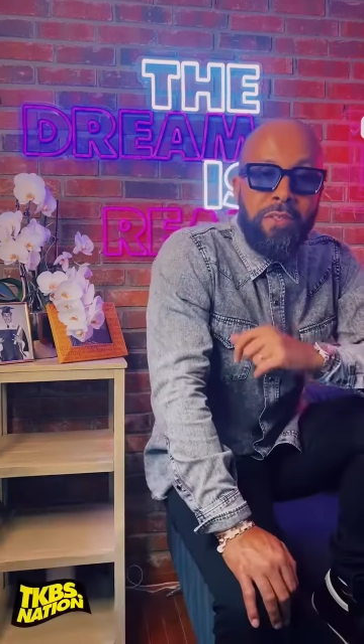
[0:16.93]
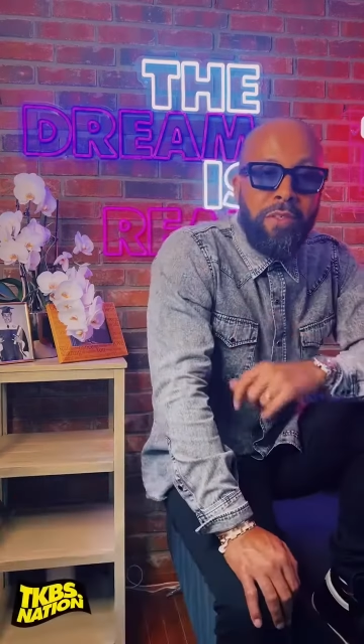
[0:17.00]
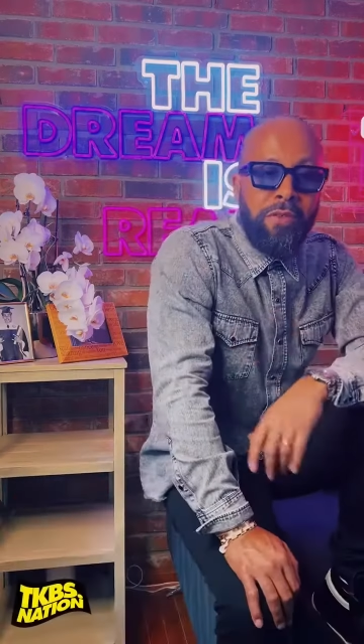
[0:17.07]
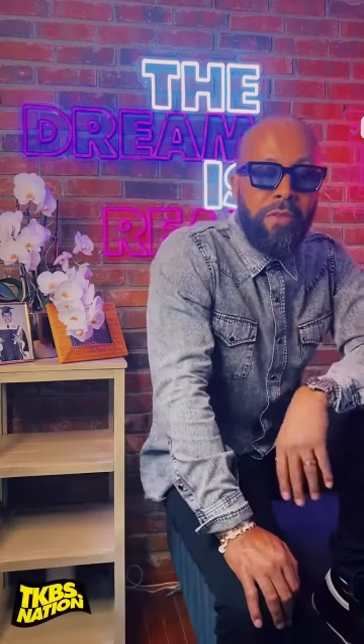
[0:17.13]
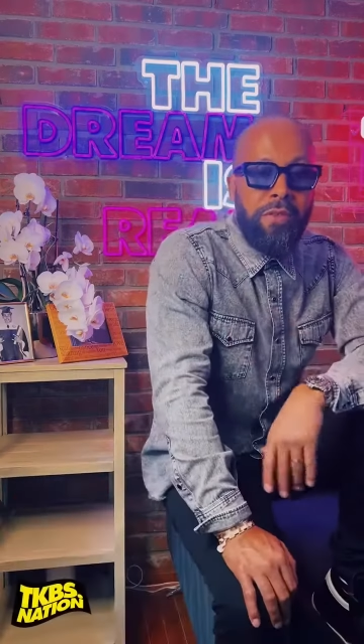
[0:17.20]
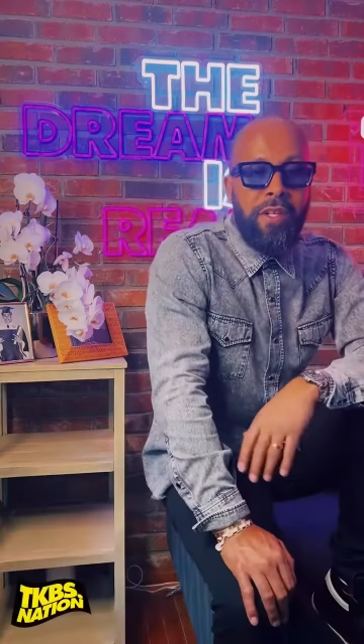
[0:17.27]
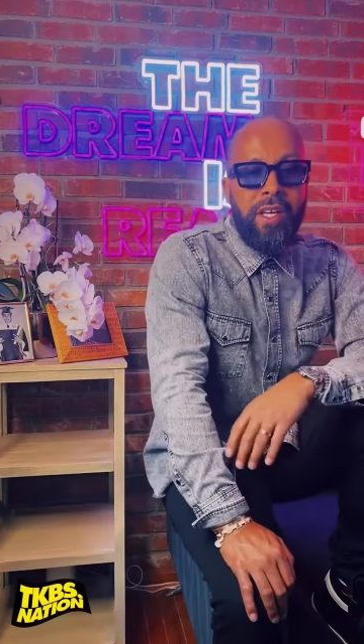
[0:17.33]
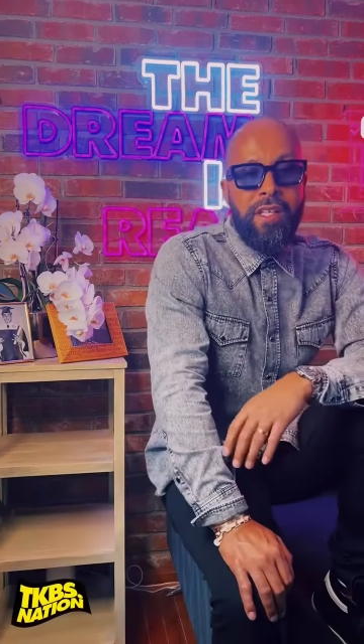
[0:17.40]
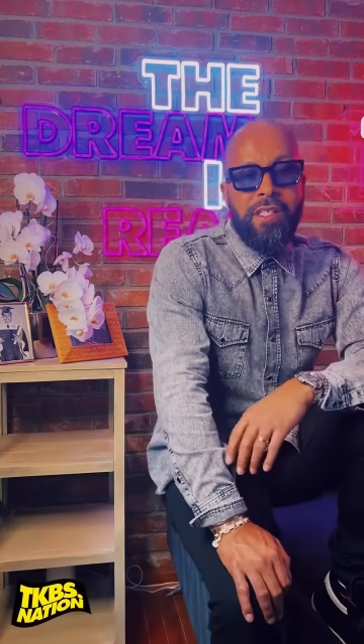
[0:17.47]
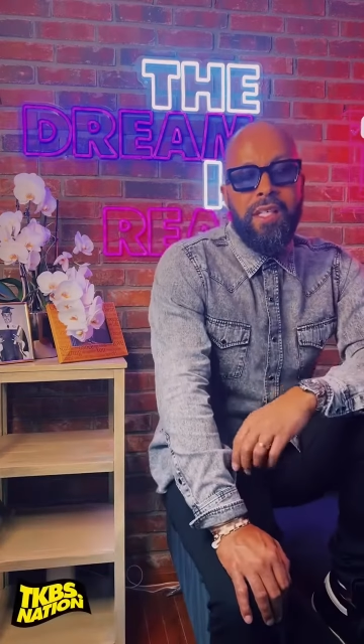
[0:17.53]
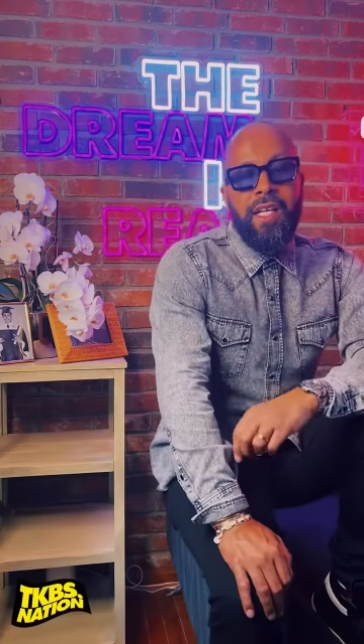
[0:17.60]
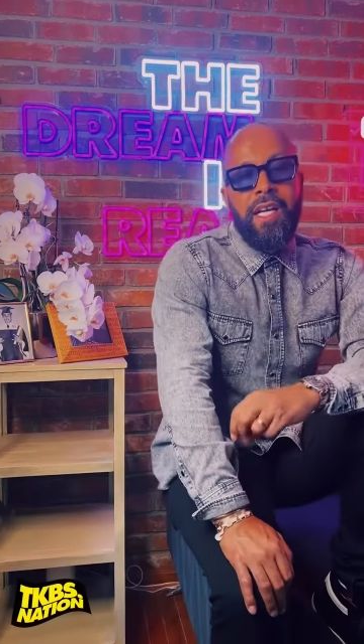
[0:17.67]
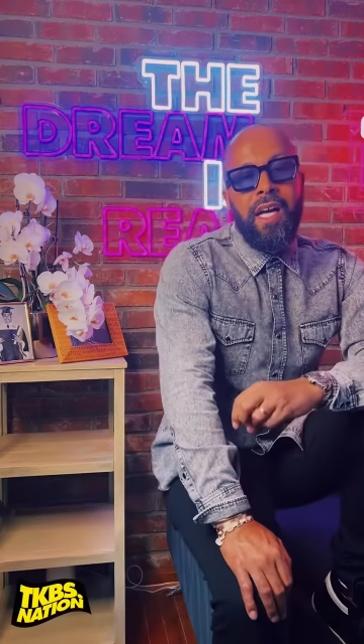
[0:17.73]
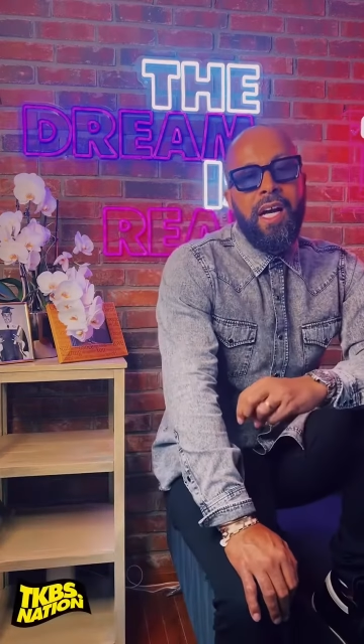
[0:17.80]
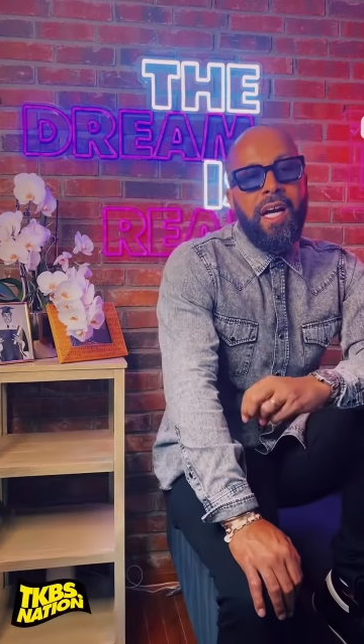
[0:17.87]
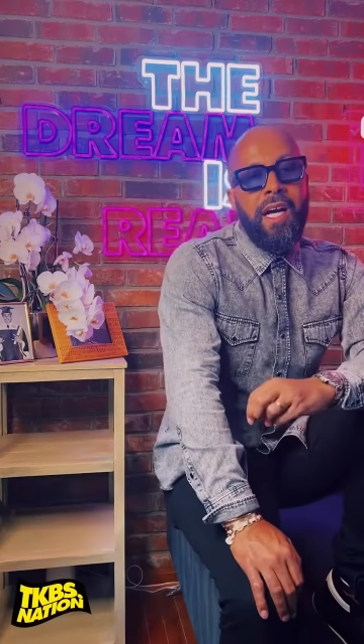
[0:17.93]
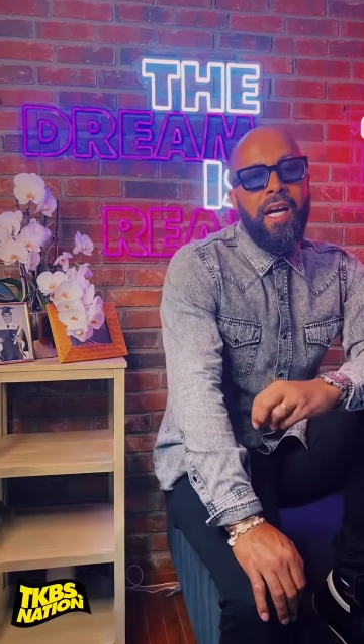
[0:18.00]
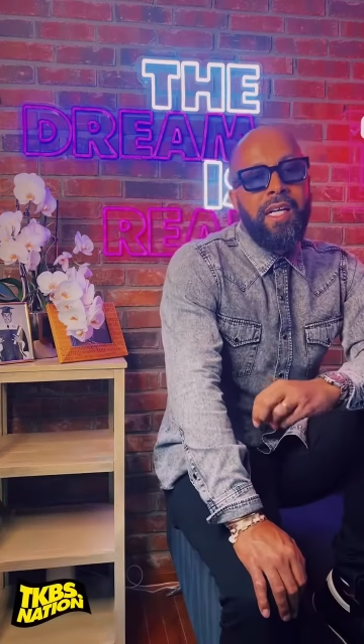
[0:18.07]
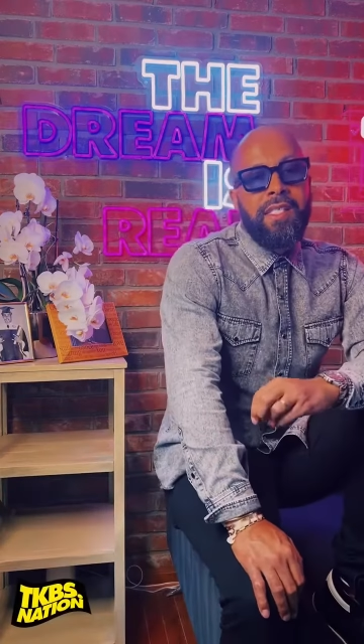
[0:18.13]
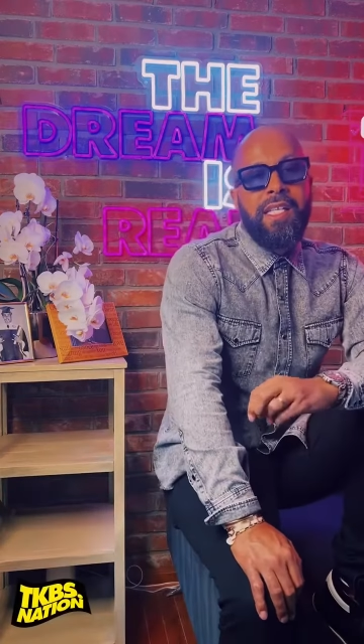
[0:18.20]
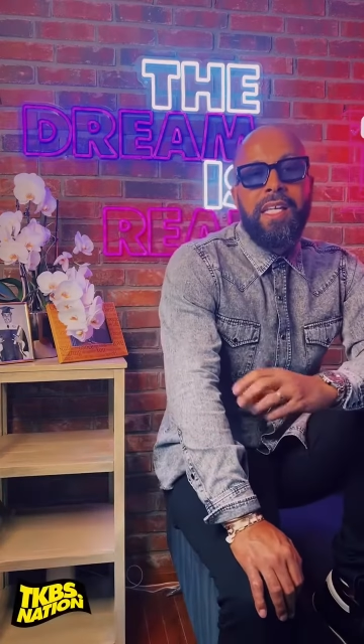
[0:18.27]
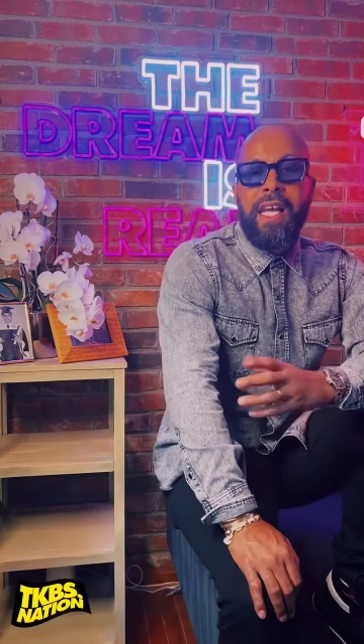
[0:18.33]
you on a few things
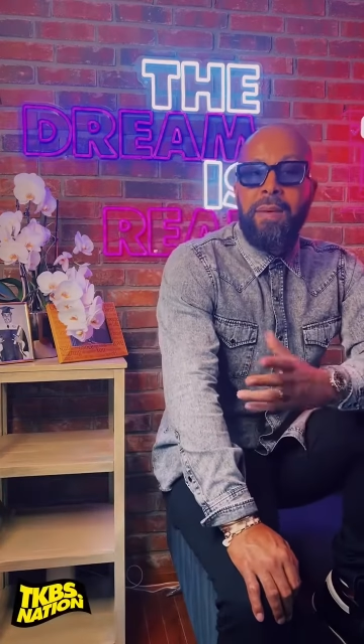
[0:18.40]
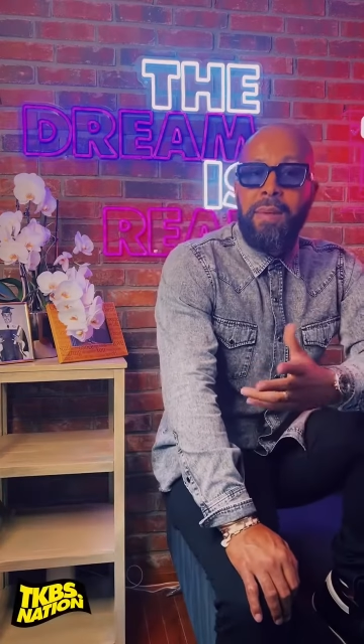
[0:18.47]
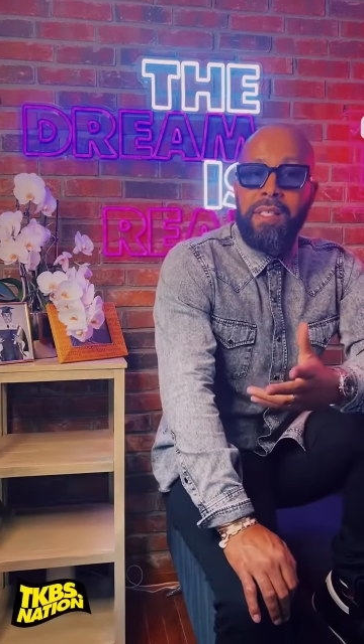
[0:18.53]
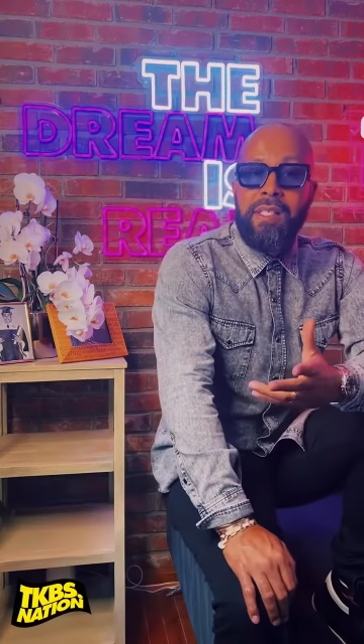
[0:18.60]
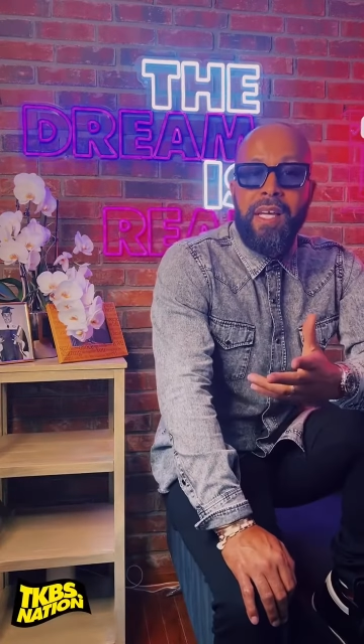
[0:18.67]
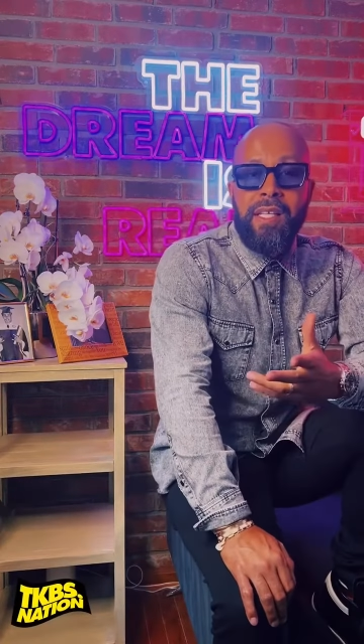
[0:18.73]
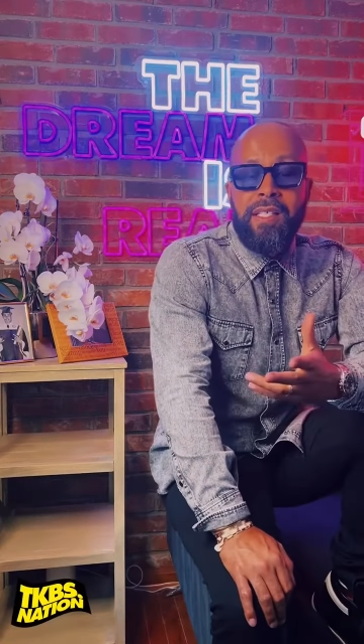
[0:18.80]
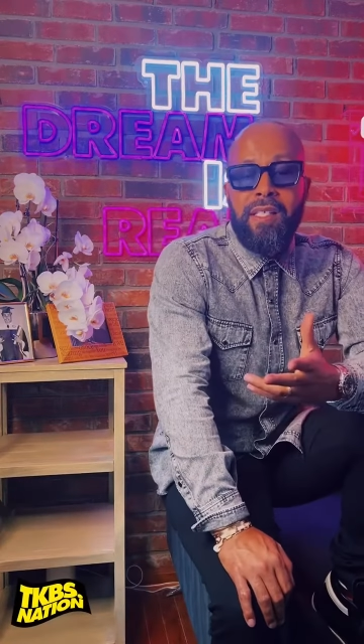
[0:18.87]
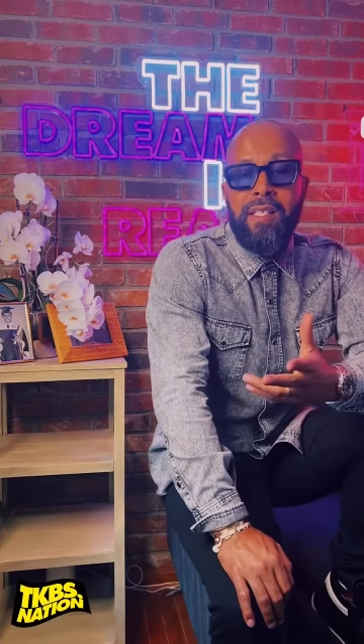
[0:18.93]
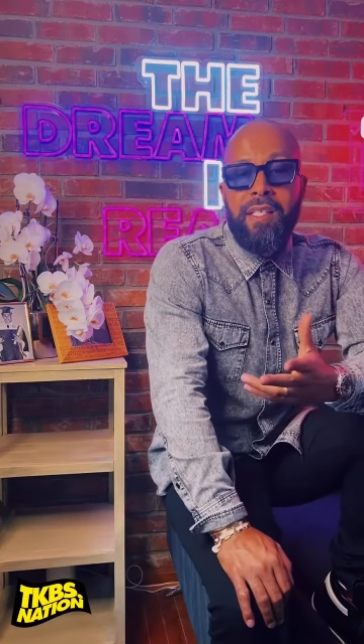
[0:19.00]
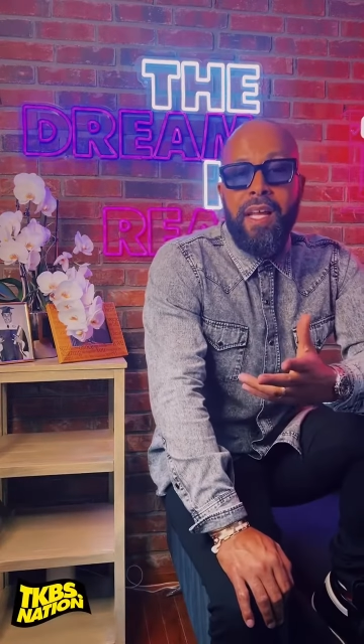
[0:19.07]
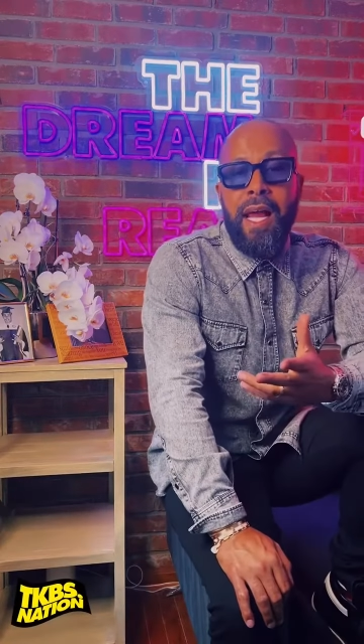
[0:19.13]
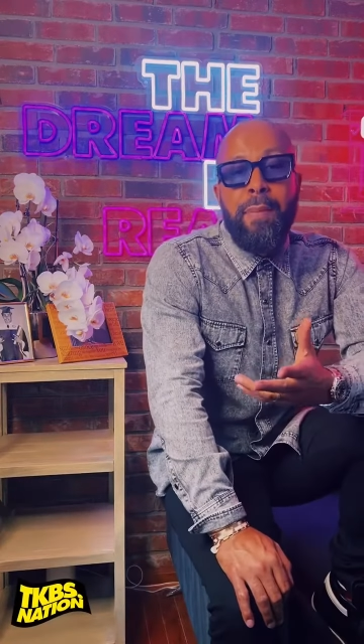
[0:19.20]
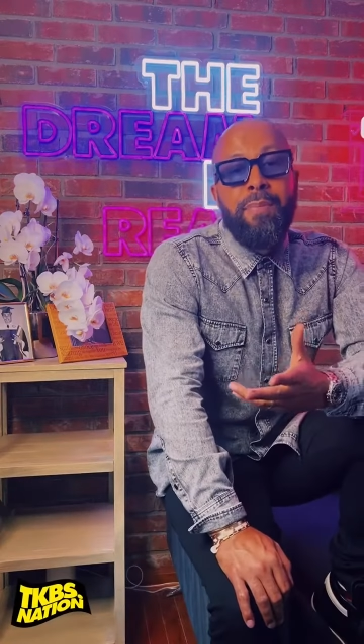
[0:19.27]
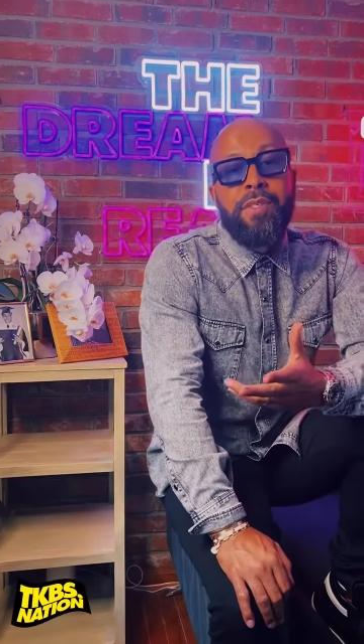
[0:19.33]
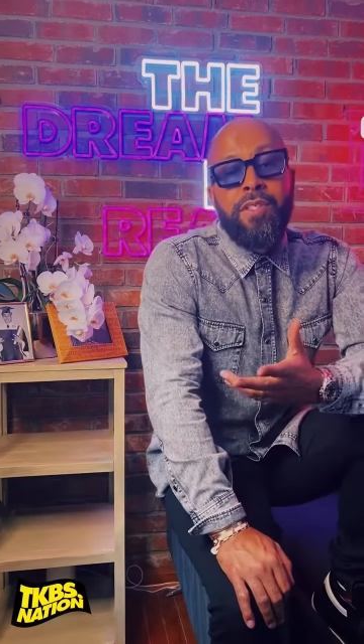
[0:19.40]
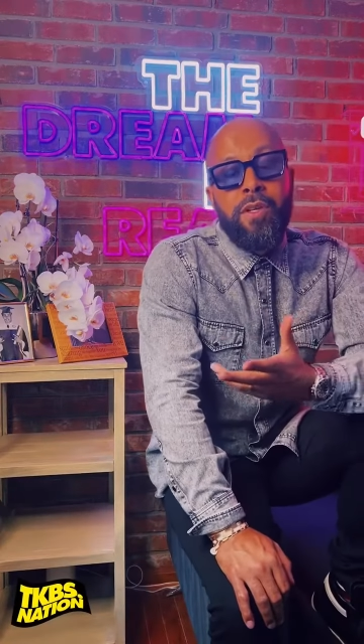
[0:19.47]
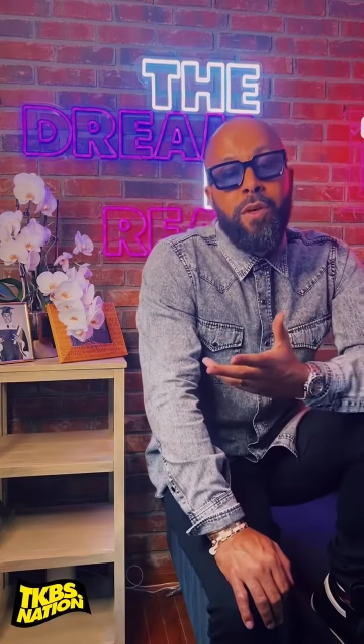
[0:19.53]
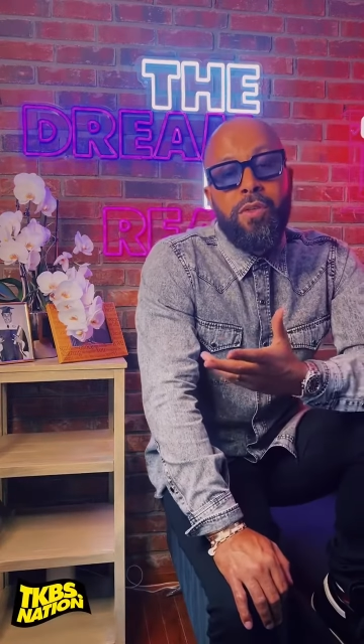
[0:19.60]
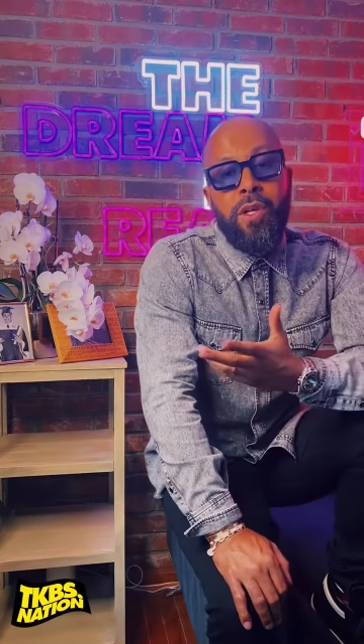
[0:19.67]
uh, TKBS Nation episodes